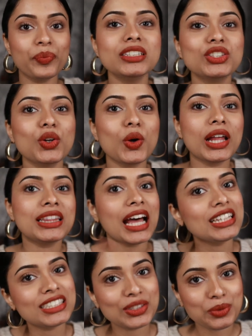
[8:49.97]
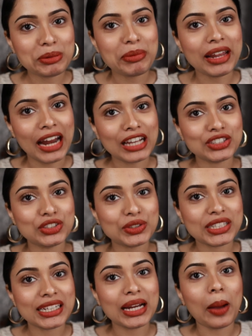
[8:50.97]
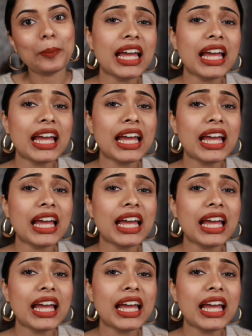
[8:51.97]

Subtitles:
So that's it with my lash routine.